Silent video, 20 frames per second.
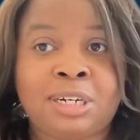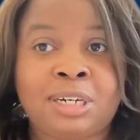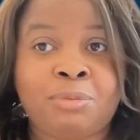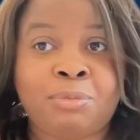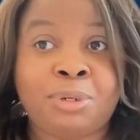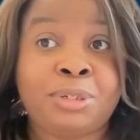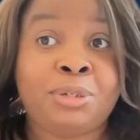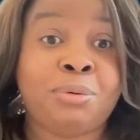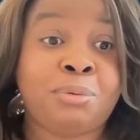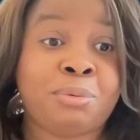And
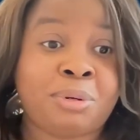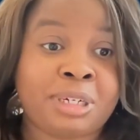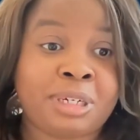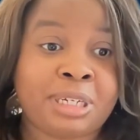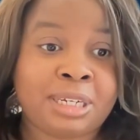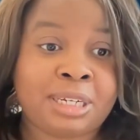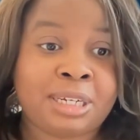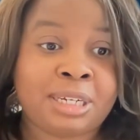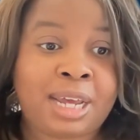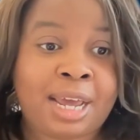when you work
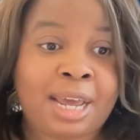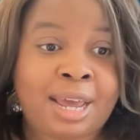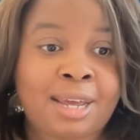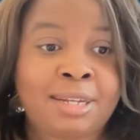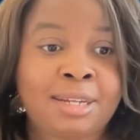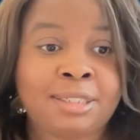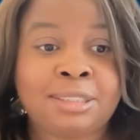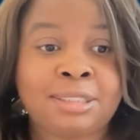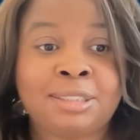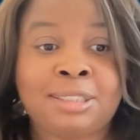in
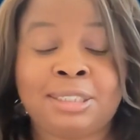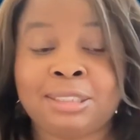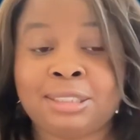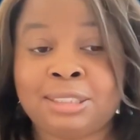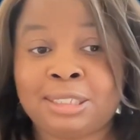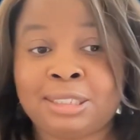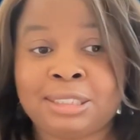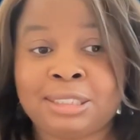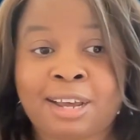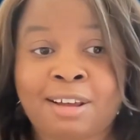ads, these
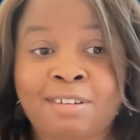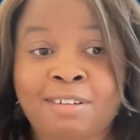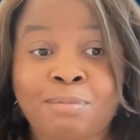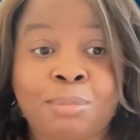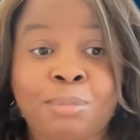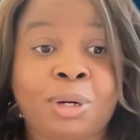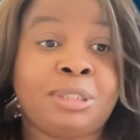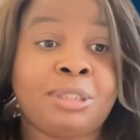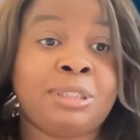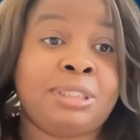things have
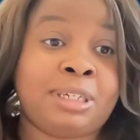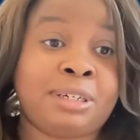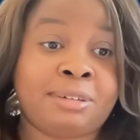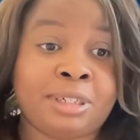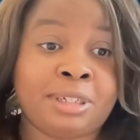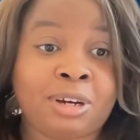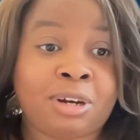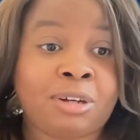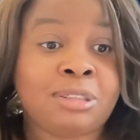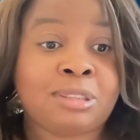
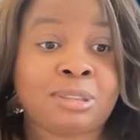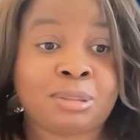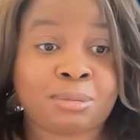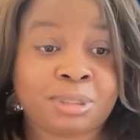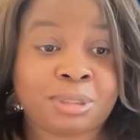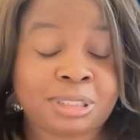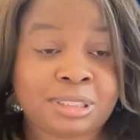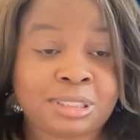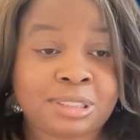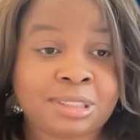monetary
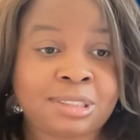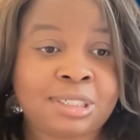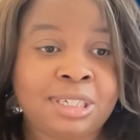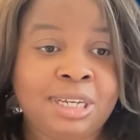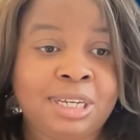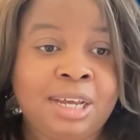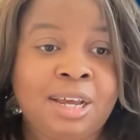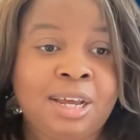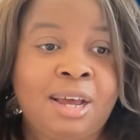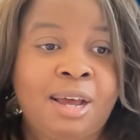consequences.
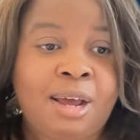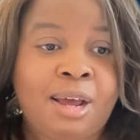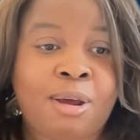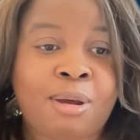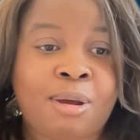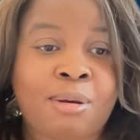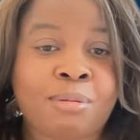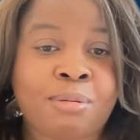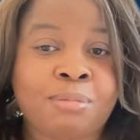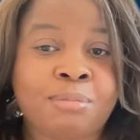
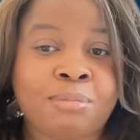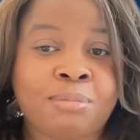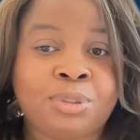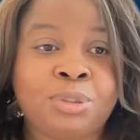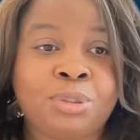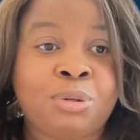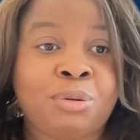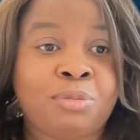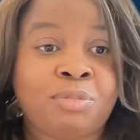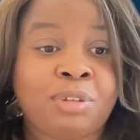
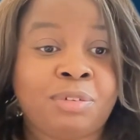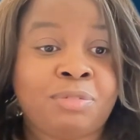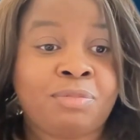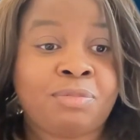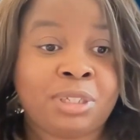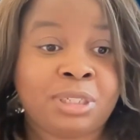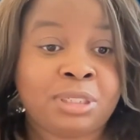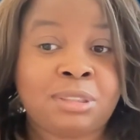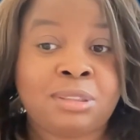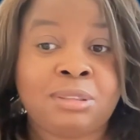So if
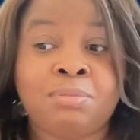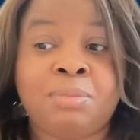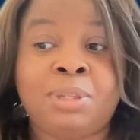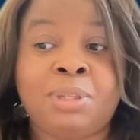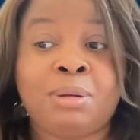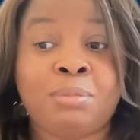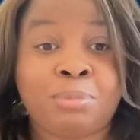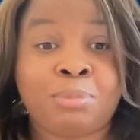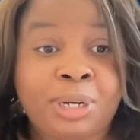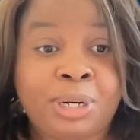this
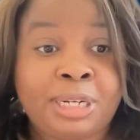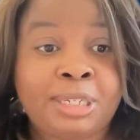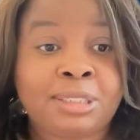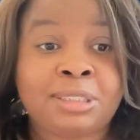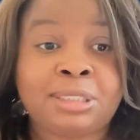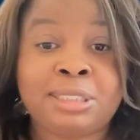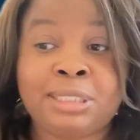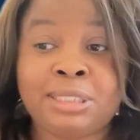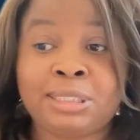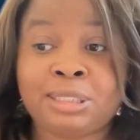thing
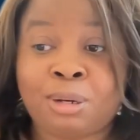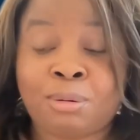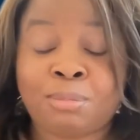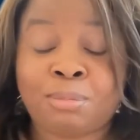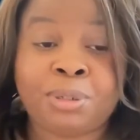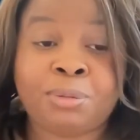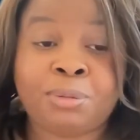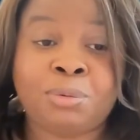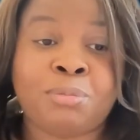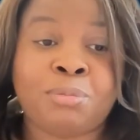breaks, this
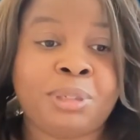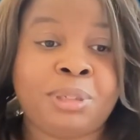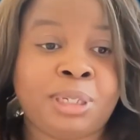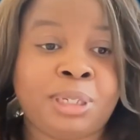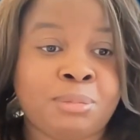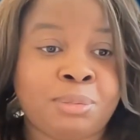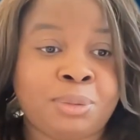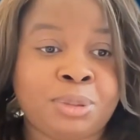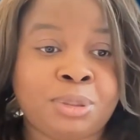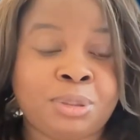company won't be
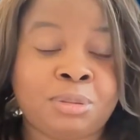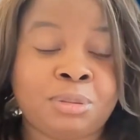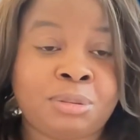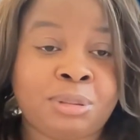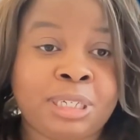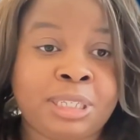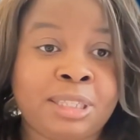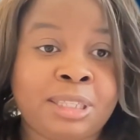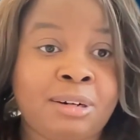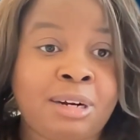able to
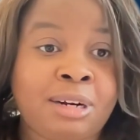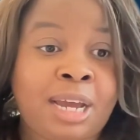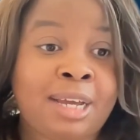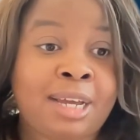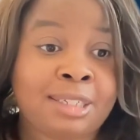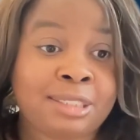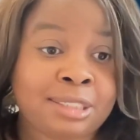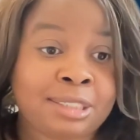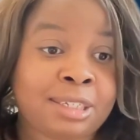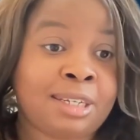create their
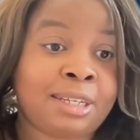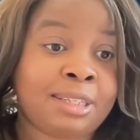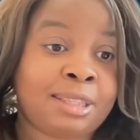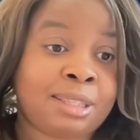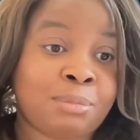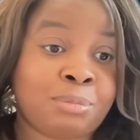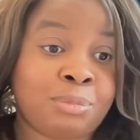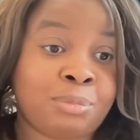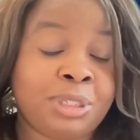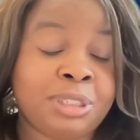ads that let
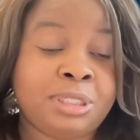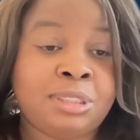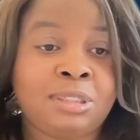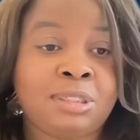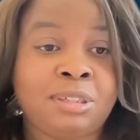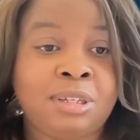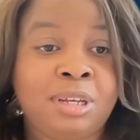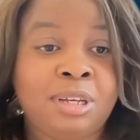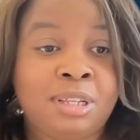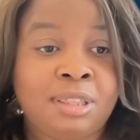them
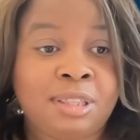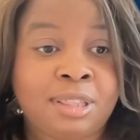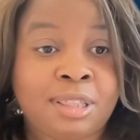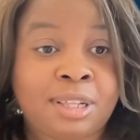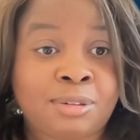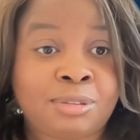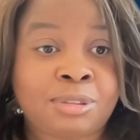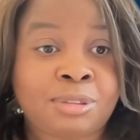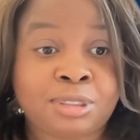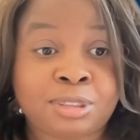reach the
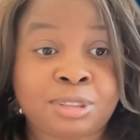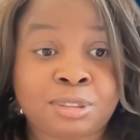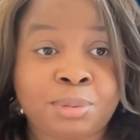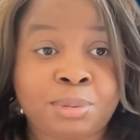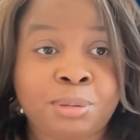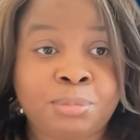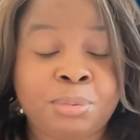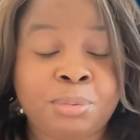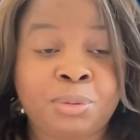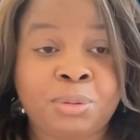thousands of
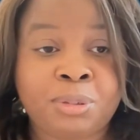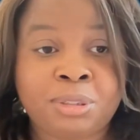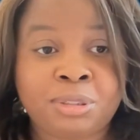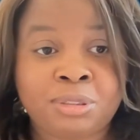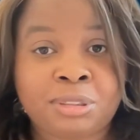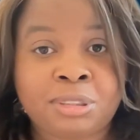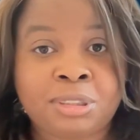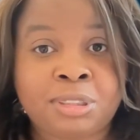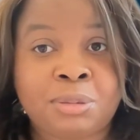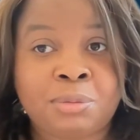people who are
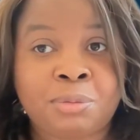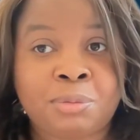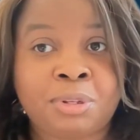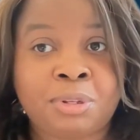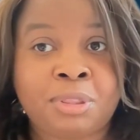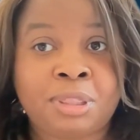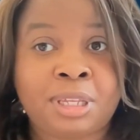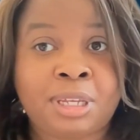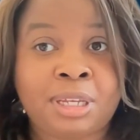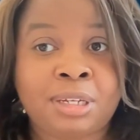interested in
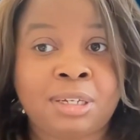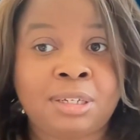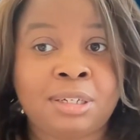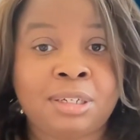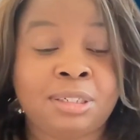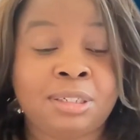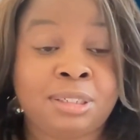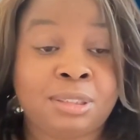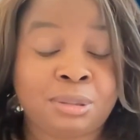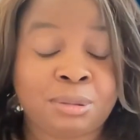what they
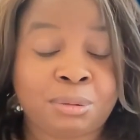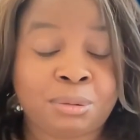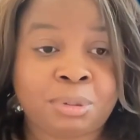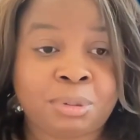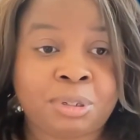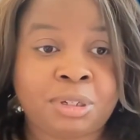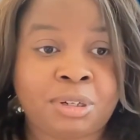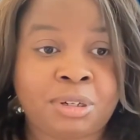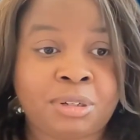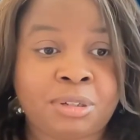need to
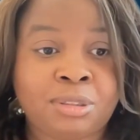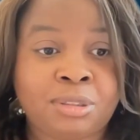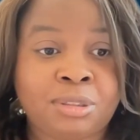work on.